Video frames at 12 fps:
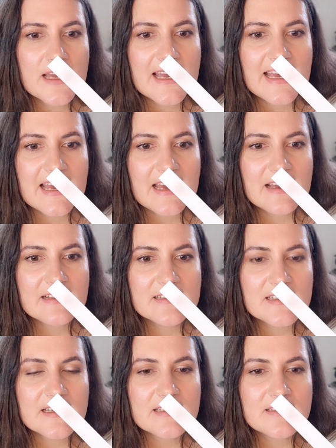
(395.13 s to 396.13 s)
And
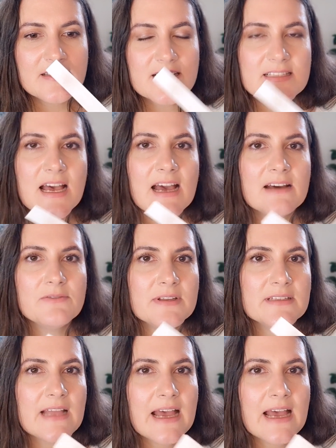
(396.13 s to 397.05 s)
it does have an